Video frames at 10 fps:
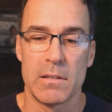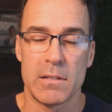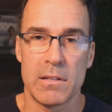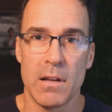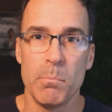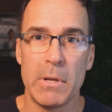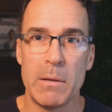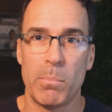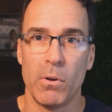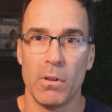Some
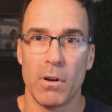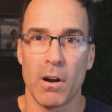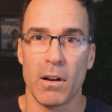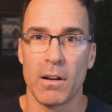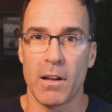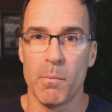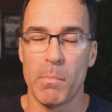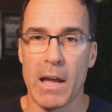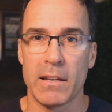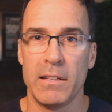people are going to
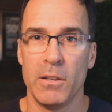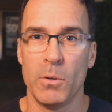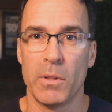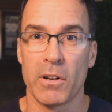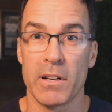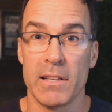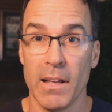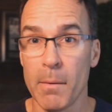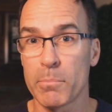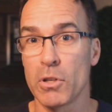come back to you and they're going to say,
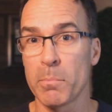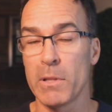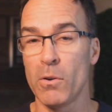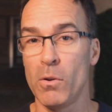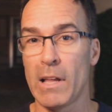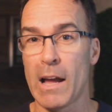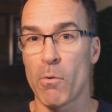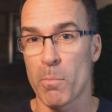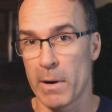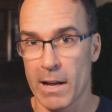yep, took me the whole
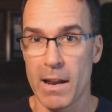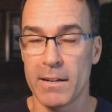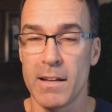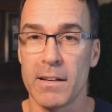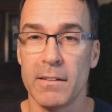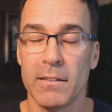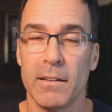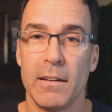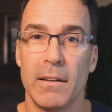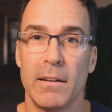hour, but I got it done.
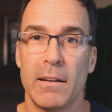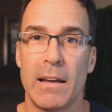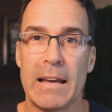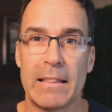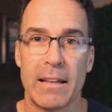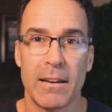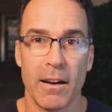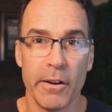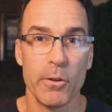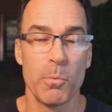And then
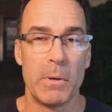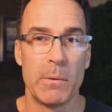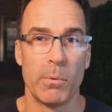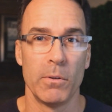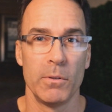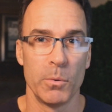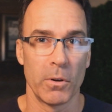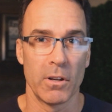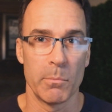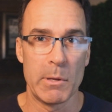other people who
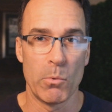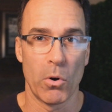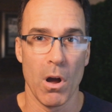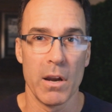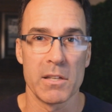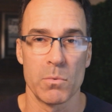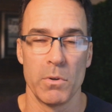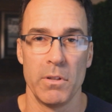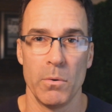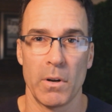are going to be more honest
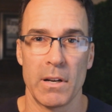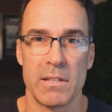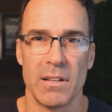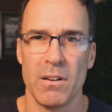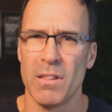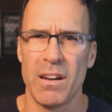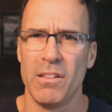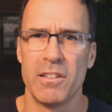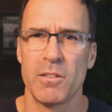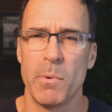with you are going to say, no, that
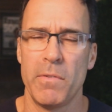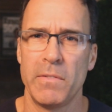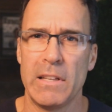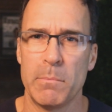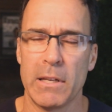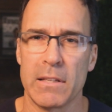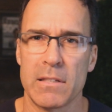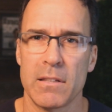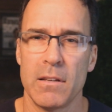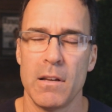only took me 15
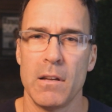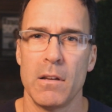minutes.